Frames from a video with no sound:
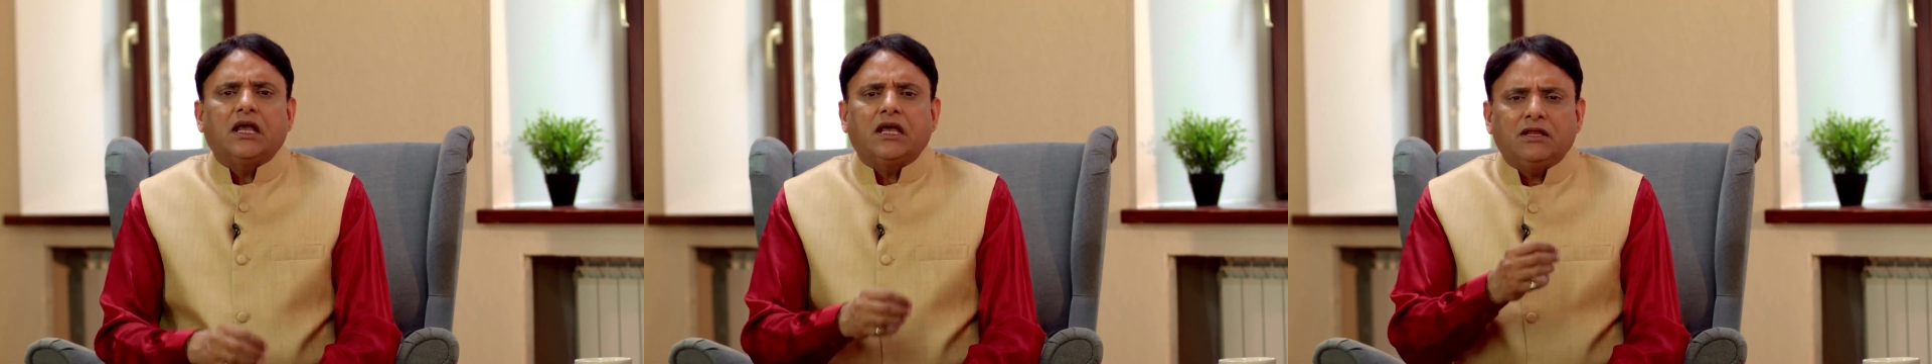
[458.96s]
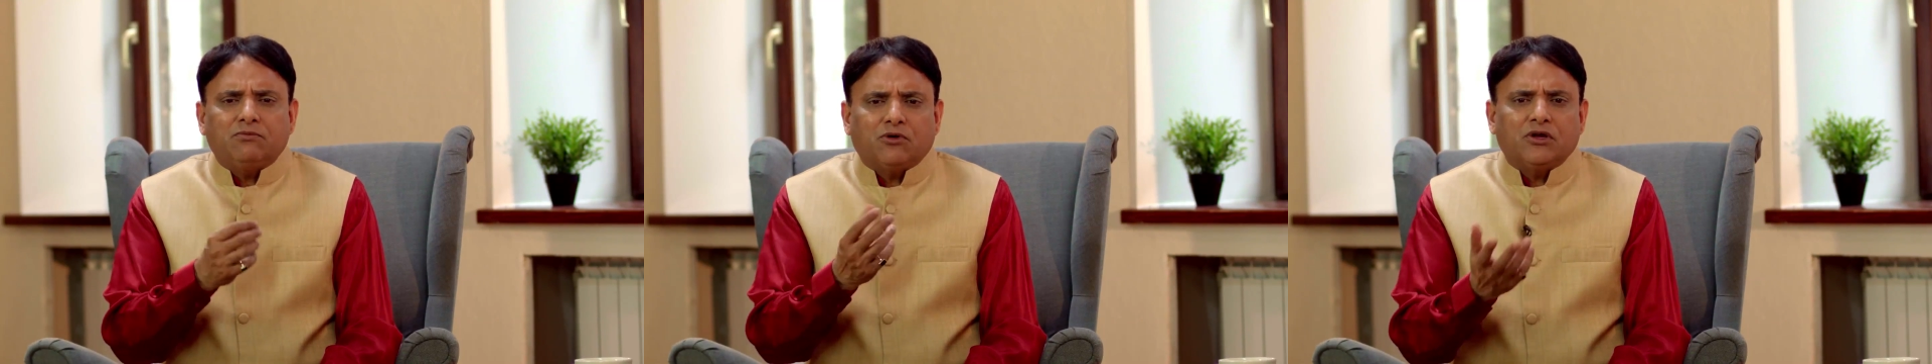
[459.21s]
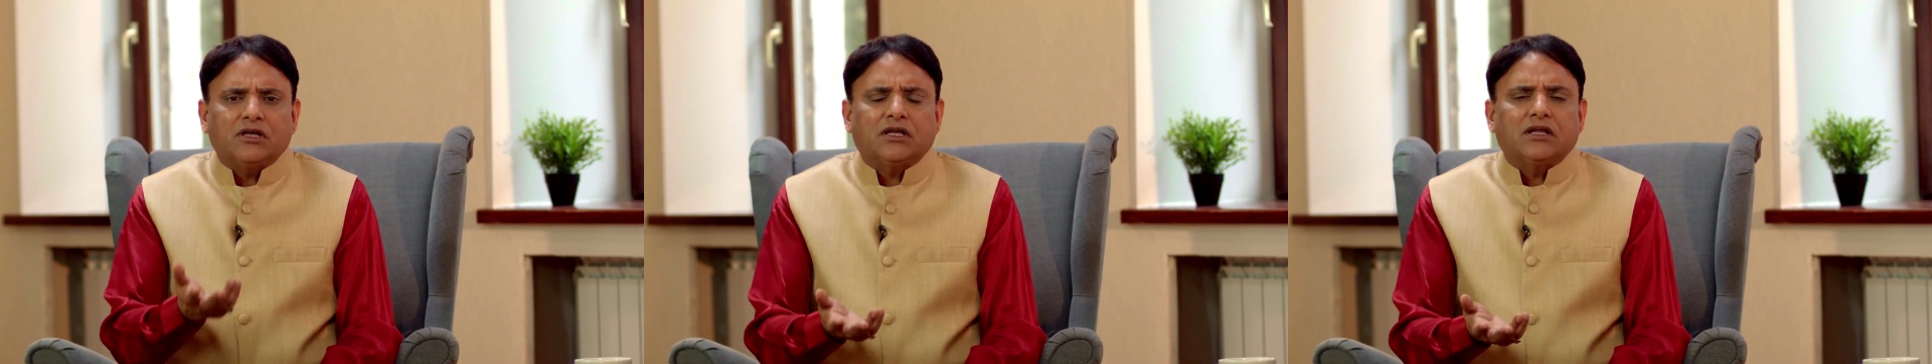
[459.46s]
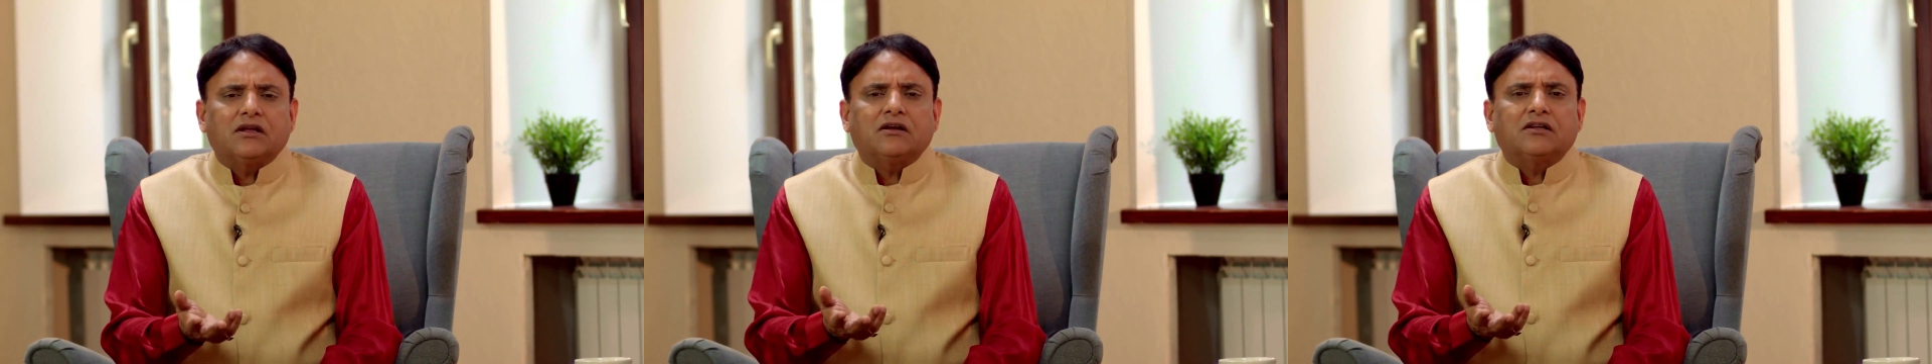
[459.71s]
Anybody
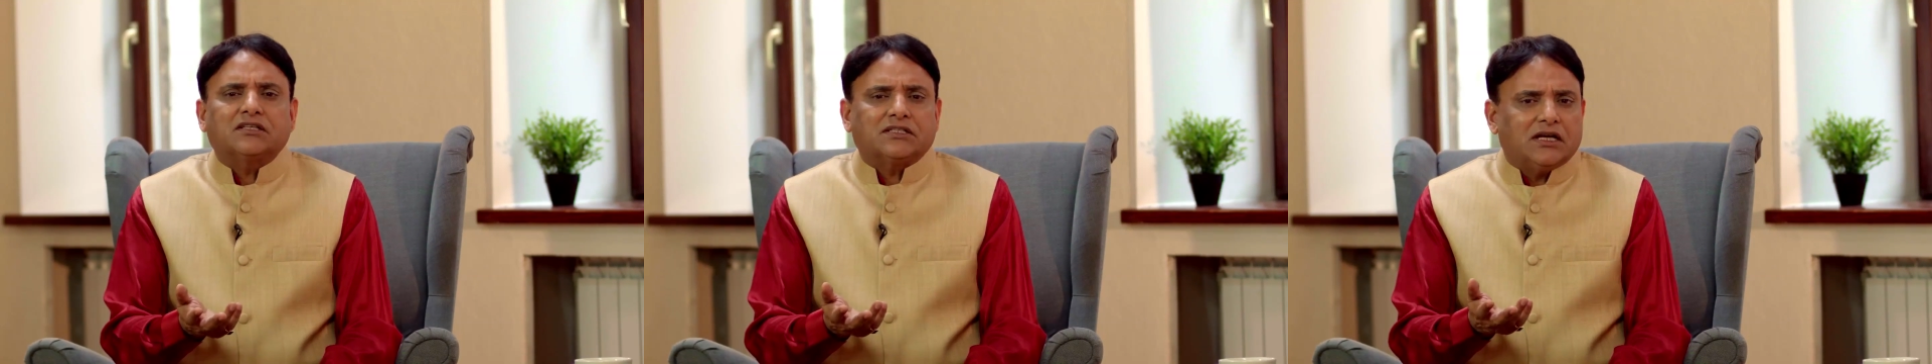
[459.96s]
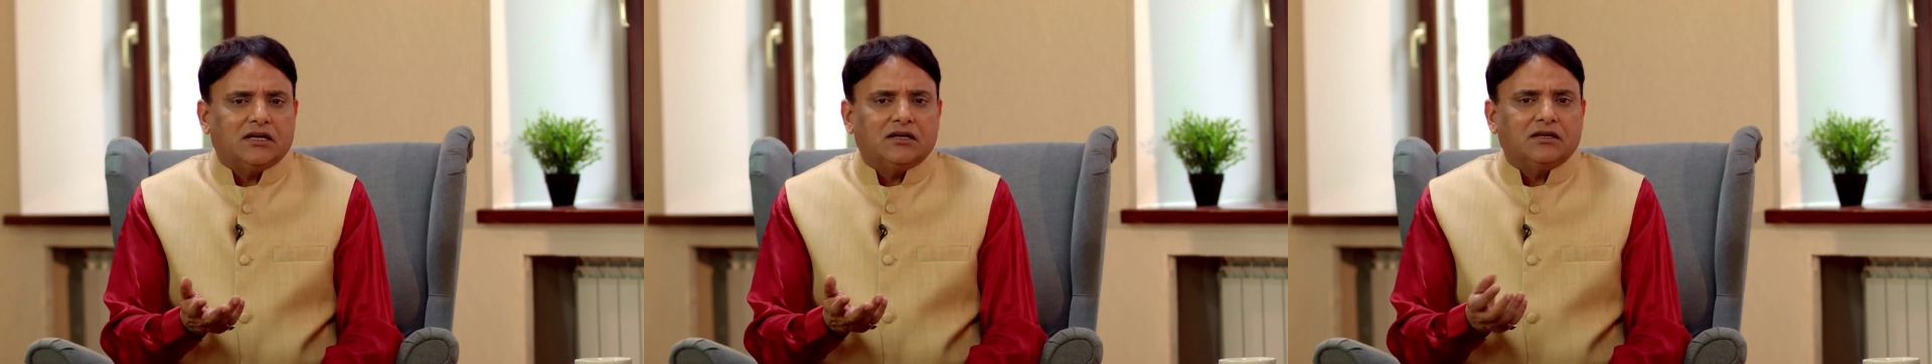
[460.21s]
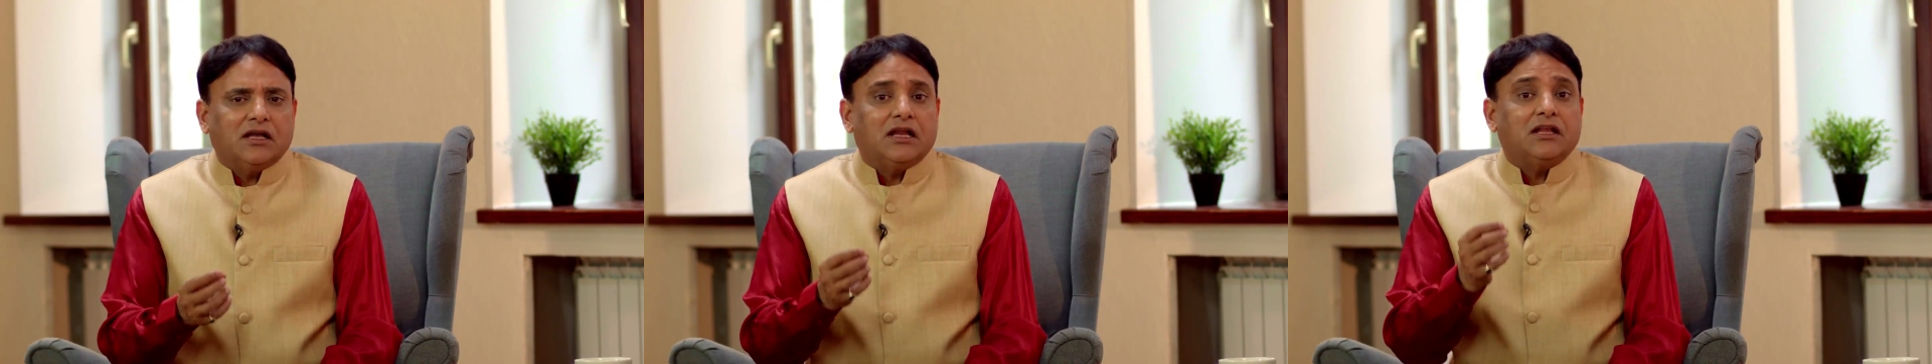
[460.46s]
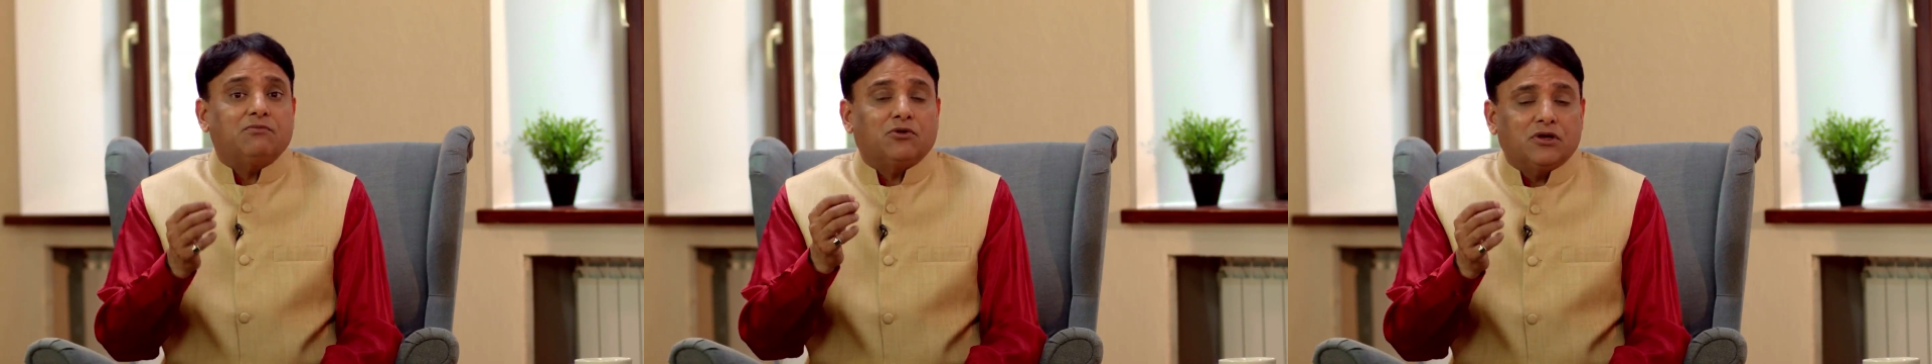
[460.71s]
can understand it.
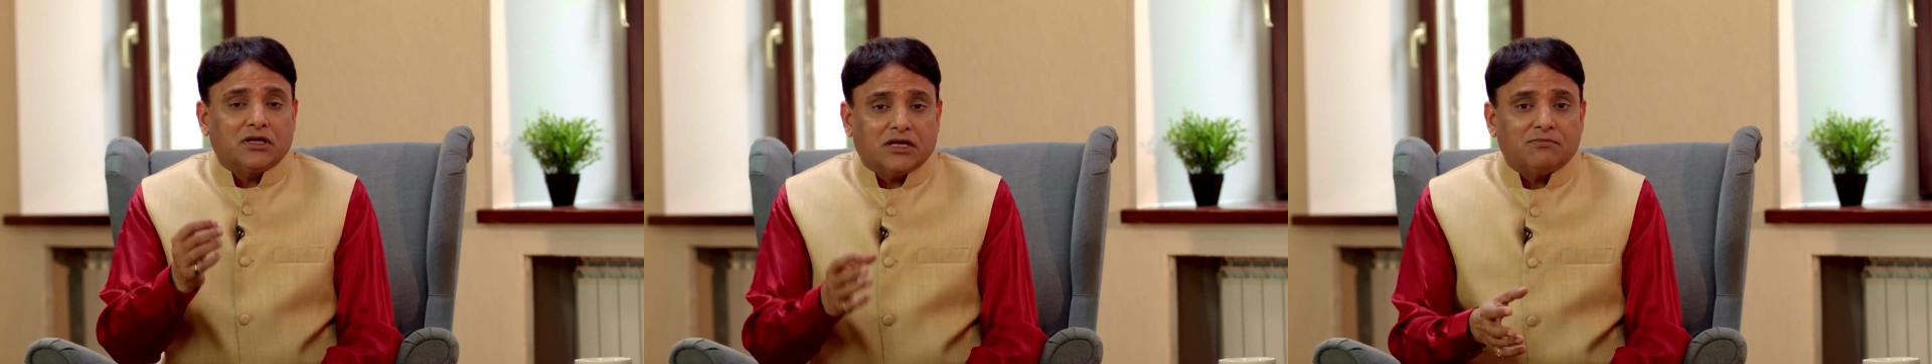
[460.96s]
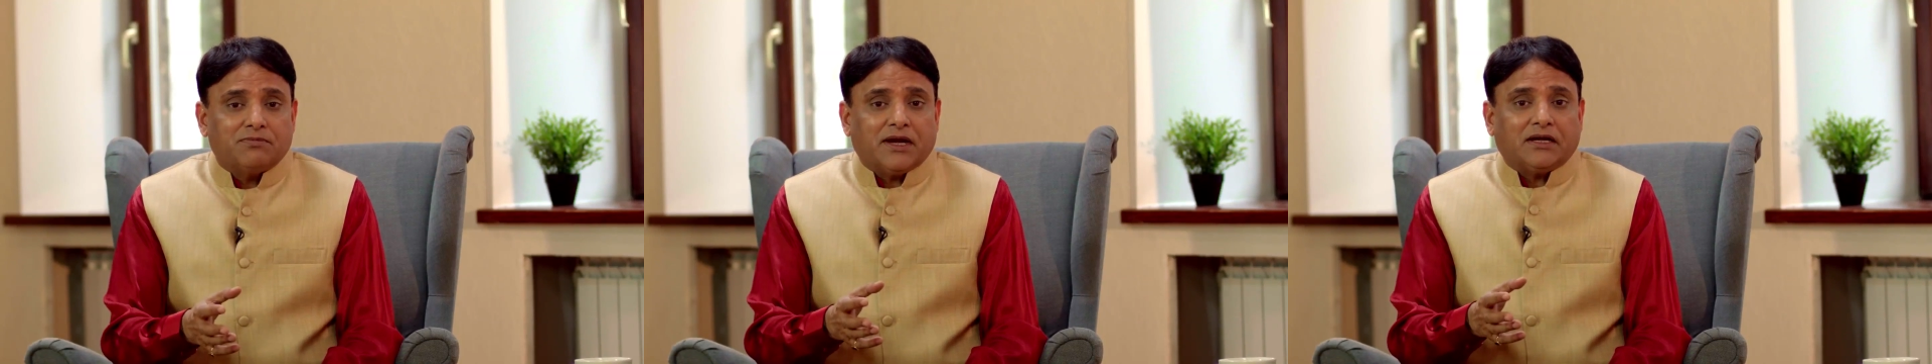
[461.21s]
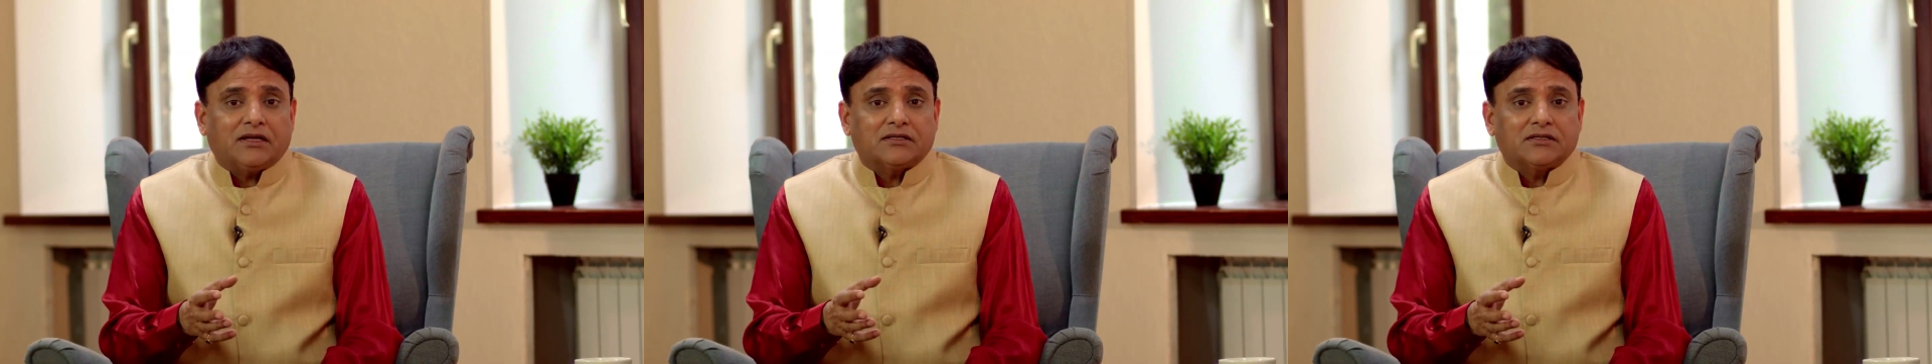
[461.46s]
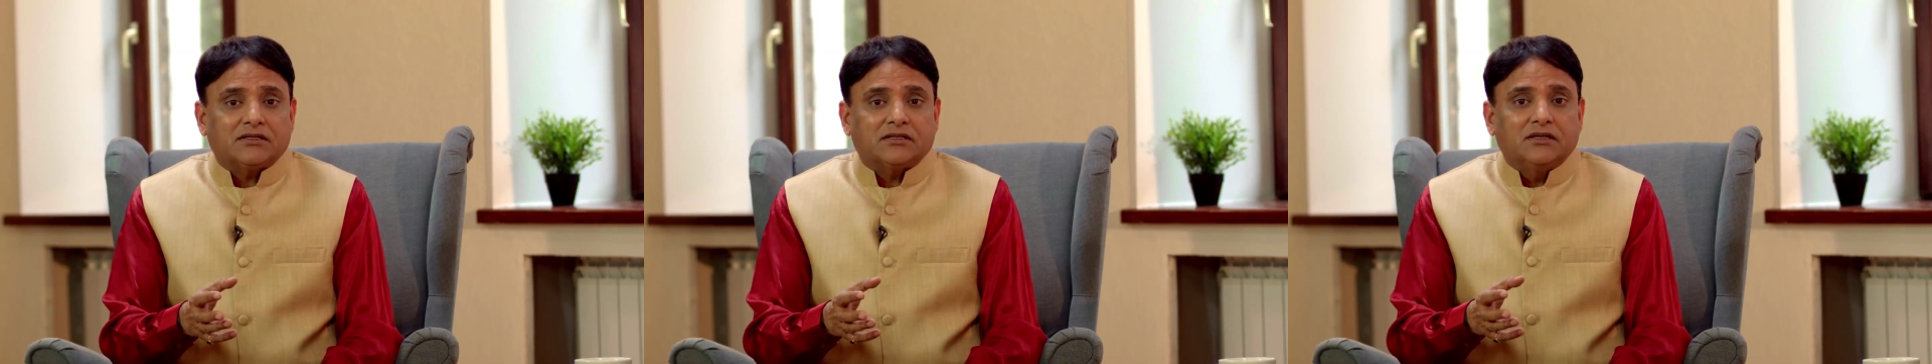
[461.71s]
Anybody can
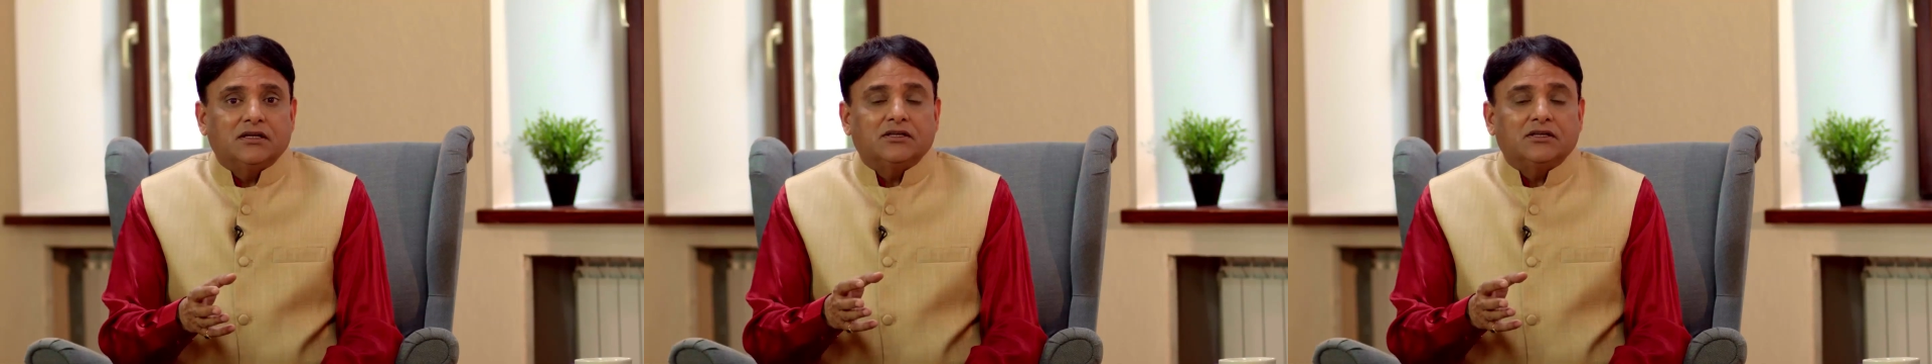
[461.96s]
practice it.